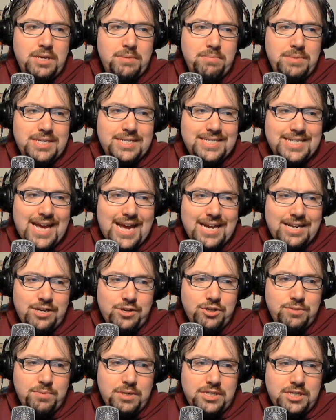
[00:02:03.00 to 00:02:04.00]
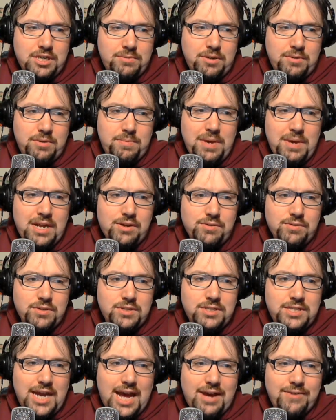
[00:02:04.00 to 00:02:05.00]
being misdiagnosed by WWE
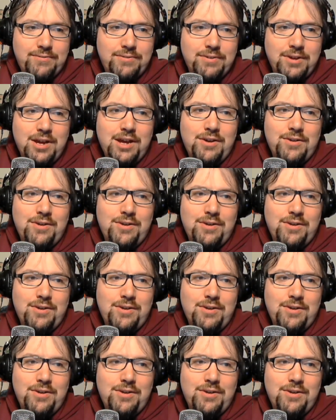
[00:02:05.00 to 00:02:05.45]
medical staff.